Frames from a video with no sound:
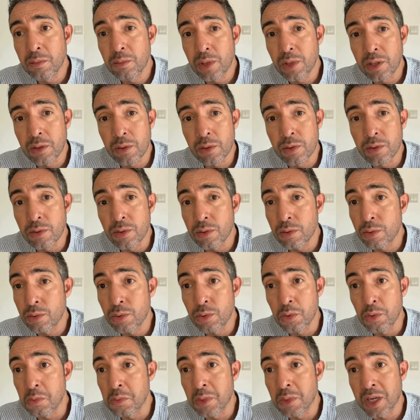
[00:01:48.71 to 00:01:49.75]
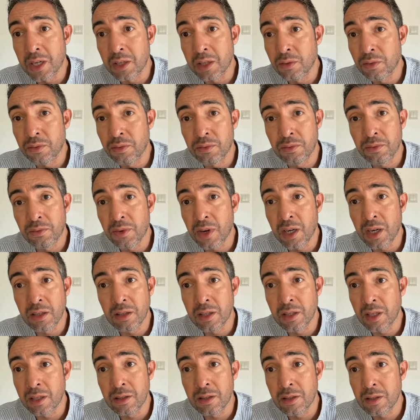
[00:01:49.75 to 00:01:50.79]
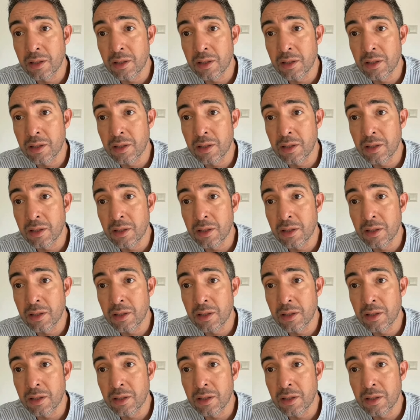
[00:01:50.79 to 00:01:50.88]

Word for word: because you might find that